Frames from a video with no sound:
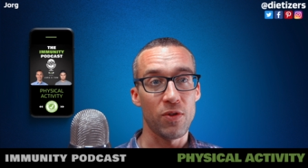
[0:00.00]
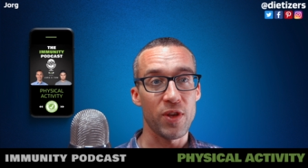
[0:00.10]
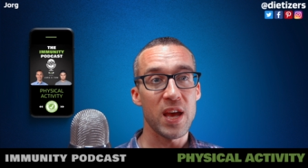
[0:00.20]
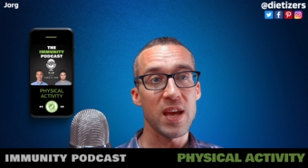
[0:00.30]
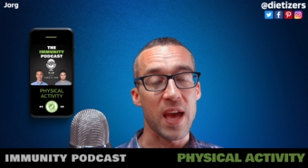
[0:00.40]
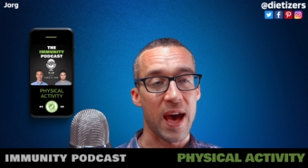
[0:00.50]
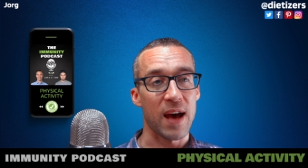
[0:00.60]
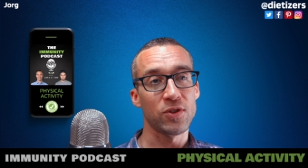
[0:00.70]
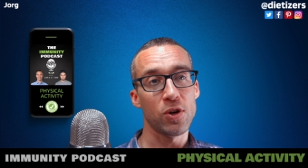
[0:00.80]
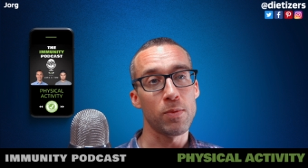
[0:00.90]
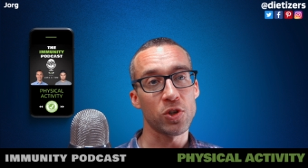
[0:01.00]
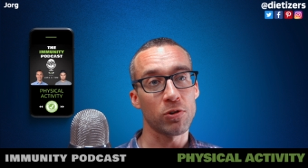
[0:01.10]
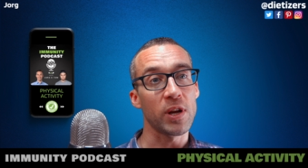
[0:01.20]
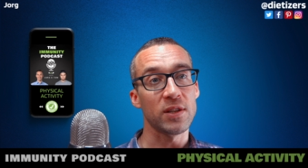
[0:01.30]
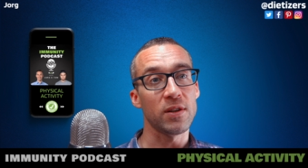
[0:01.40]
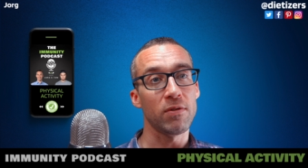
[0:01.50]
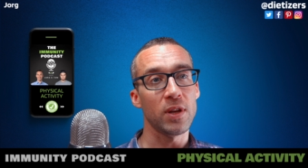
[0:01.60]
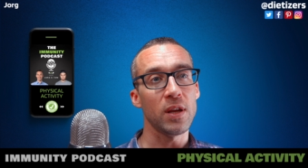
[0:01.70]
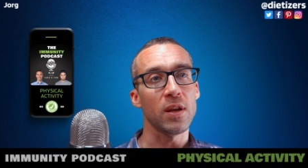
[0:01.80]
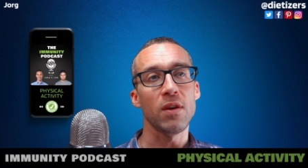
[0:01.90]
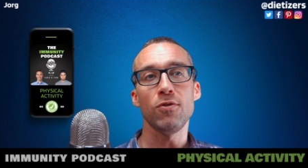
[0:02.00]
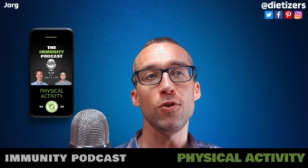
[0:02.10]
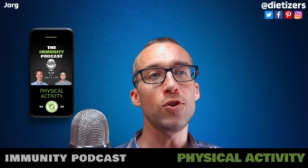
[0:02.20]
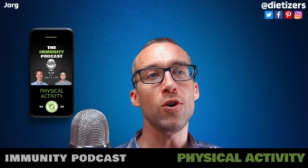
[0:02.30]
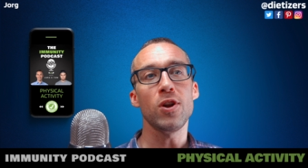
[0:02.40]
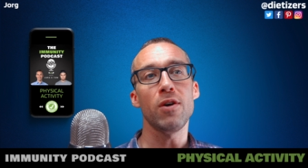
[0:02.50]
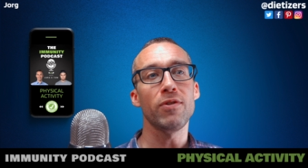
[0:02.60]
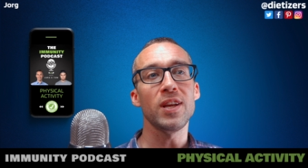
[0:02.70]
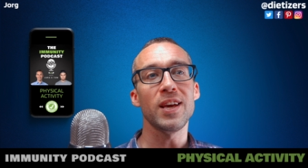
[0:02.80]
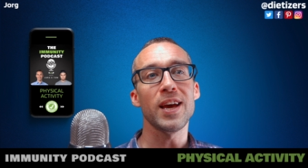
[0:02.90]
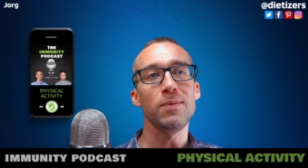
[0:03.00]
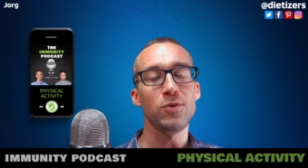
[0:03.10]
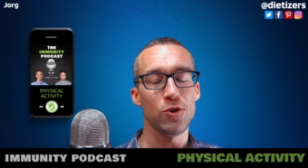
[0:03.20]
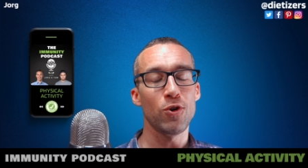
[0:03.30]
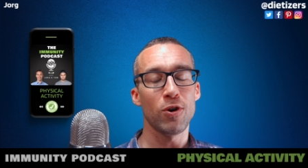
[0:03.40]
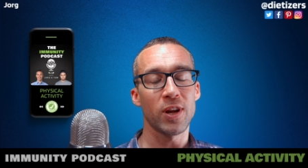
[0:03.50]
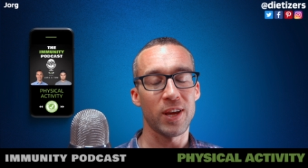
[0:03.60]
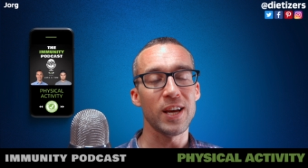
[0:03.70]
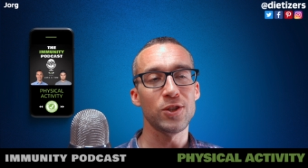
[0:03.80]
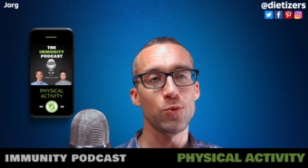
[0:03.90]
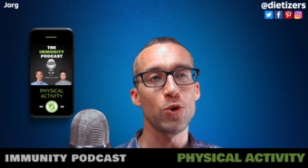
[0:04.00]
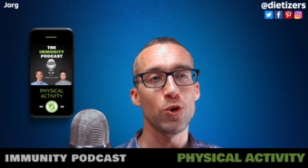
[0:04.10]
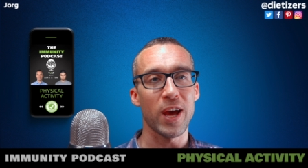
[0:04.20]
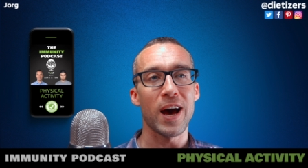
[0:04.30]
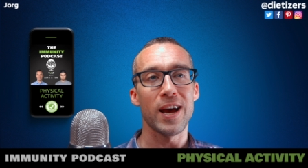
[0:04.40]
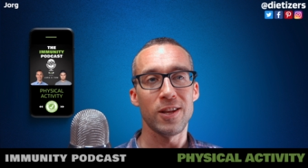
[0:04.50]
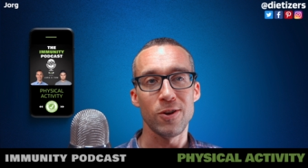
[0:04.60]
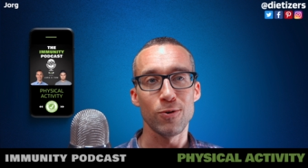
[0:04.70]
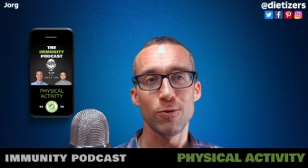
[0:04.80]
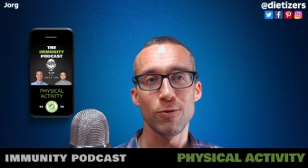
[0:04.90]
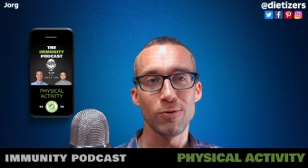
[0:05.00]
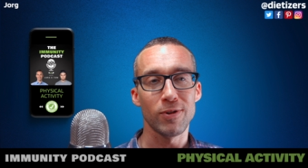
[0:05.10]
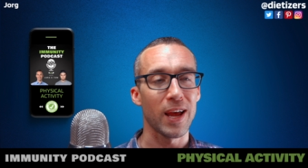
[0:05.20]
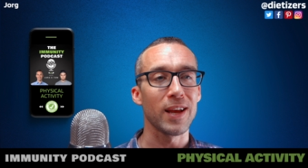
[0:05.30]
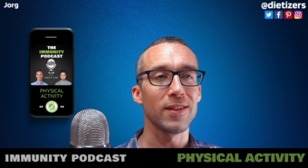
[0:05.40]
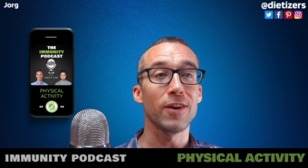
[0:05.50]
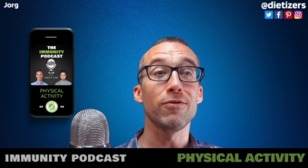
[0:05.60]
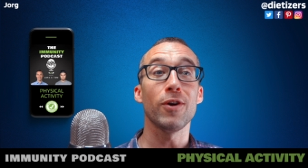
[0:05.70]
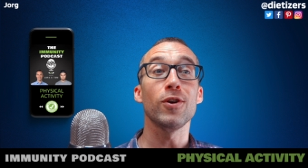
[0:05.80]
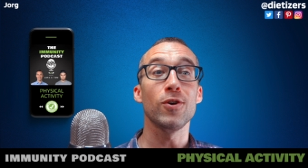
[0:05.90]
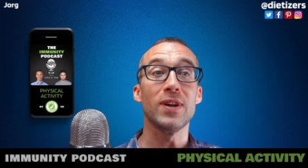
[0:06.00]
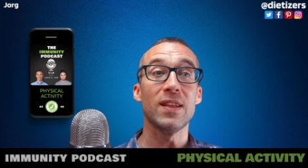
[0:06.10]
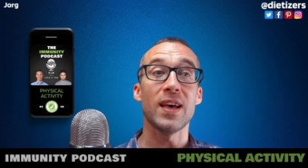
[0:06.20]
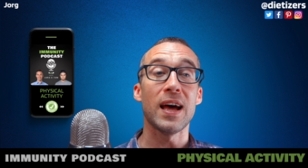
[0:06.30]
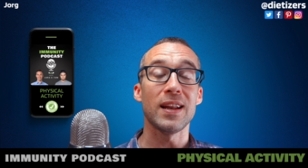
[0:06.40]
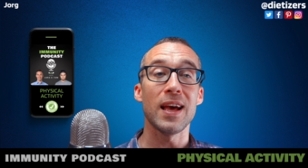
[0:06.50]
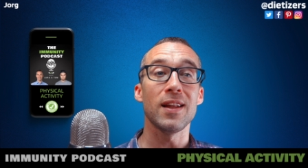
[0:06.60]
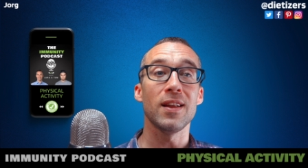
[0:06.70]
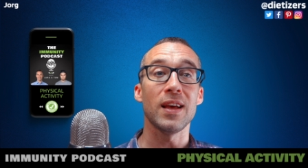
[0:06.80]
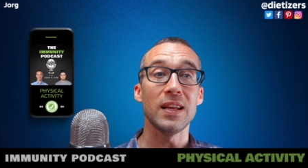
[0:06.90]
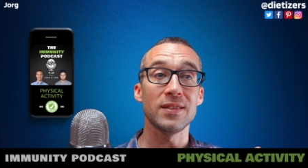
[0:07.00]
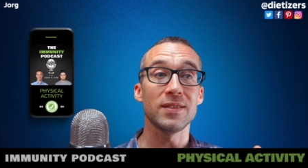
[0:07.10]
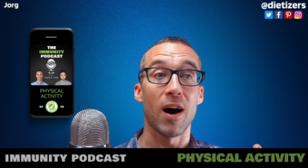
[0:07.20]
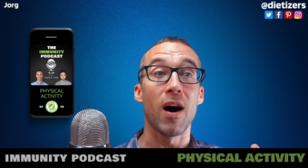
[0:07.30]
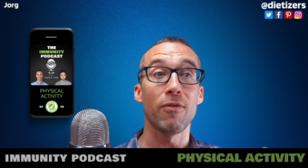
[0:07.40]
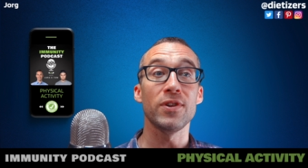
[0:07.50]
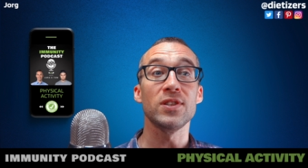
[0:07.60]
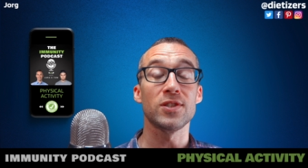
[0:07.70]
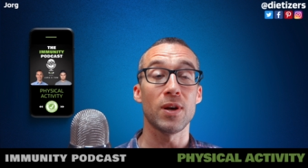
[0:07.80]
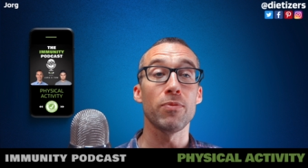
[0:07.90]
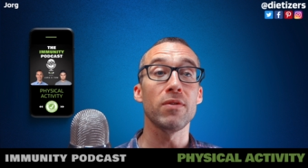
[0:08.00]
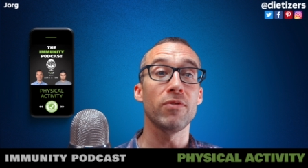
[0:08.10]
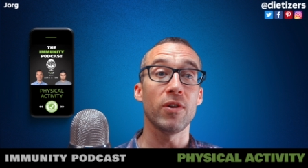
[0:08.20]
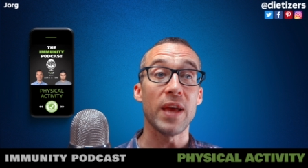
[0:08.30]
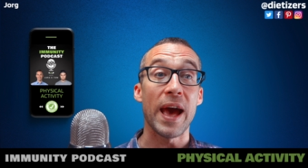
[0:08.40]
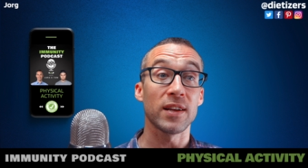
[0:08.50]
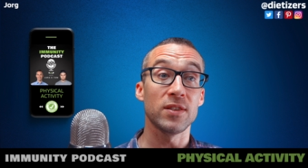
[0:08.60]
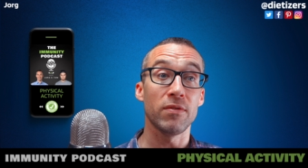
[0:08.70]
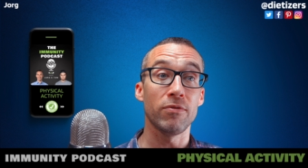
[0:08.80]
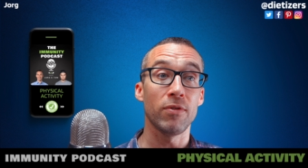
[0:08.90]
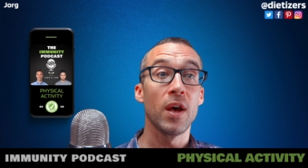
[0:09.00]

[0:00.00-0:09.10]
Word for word: they have so much creativity if you don't know of any games your kids will guide you like they're very good at that and it's often it's something very active